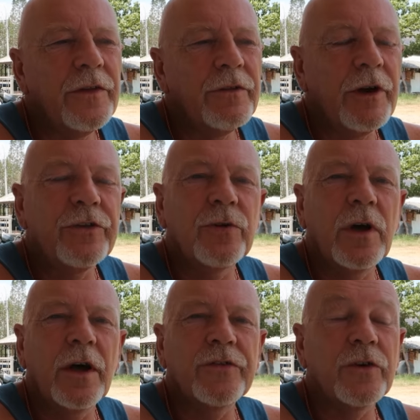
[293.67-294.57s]
The rental
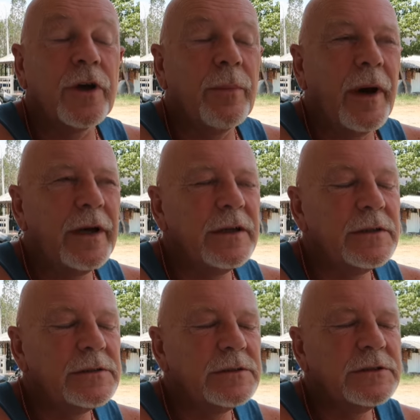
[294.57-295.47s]
car's got to go back
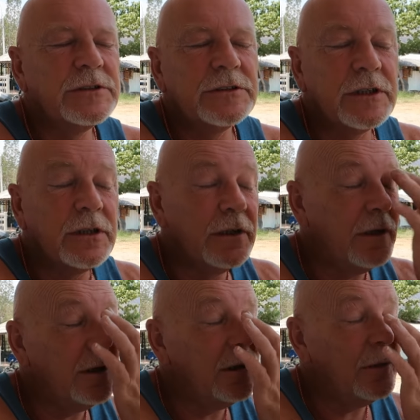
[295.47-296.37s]
in
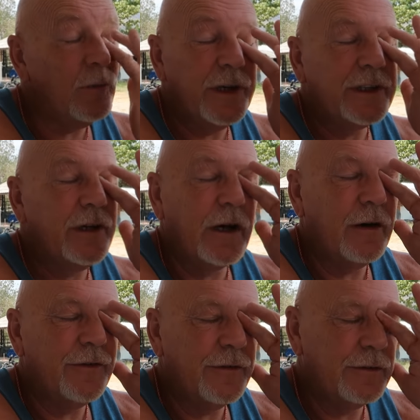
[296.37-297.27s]
a week and a
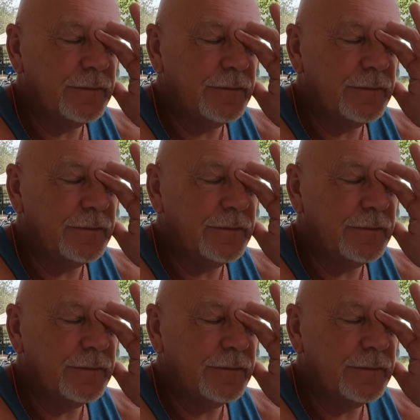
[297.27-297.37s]
half.